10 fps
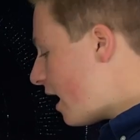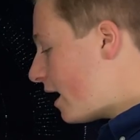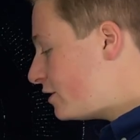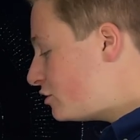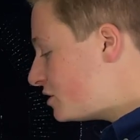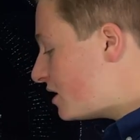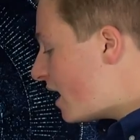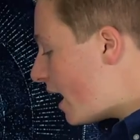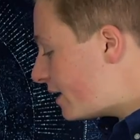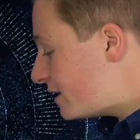
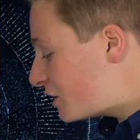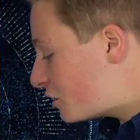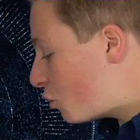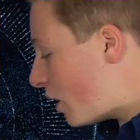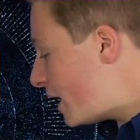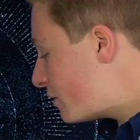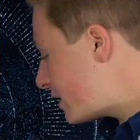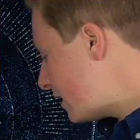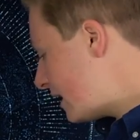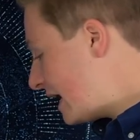I think the white with
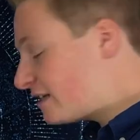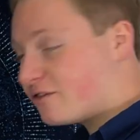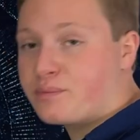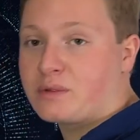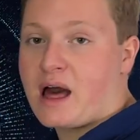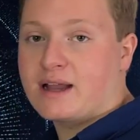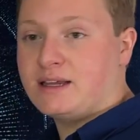a hint of black, you